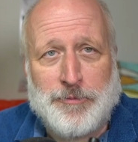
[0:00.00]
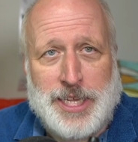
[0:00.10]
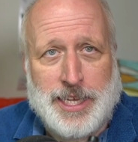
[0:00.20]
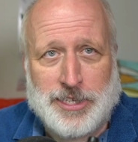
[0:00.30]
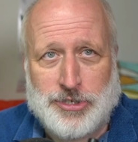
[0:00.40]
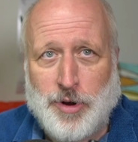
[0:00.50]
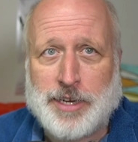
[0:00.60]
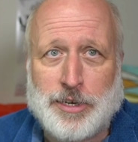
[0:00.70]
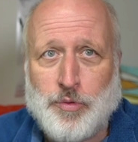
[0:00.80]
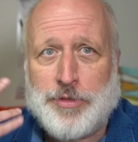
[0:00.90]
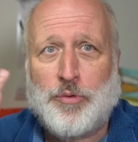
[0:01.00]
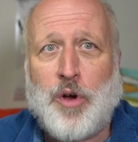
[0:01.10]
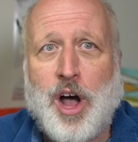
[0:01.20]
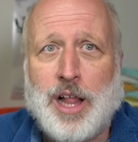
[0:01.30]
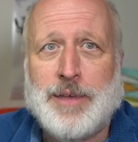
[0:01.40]
who've deconstructed run
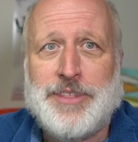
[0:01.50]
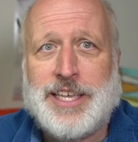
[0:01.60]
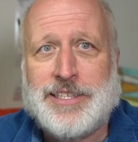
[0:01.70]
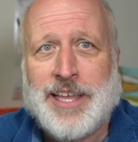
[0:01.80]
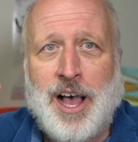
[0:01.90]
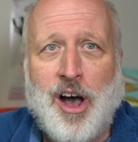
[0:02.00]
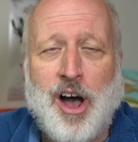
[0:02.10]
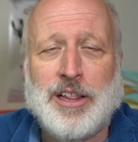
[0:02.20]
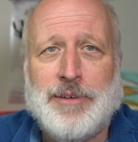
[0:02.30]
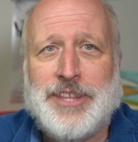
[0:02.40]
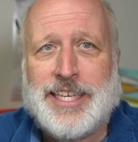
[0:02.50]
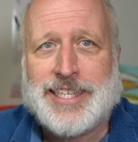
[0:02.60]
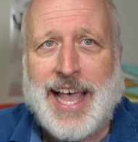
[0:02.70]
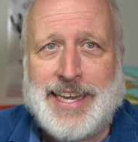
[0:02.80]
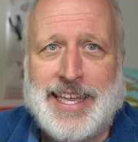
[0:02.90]
through all of these all of these
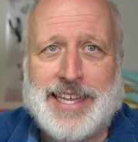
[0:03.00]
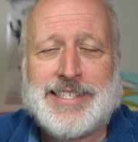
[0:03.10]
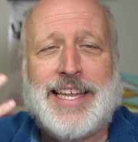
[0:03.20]
ideas,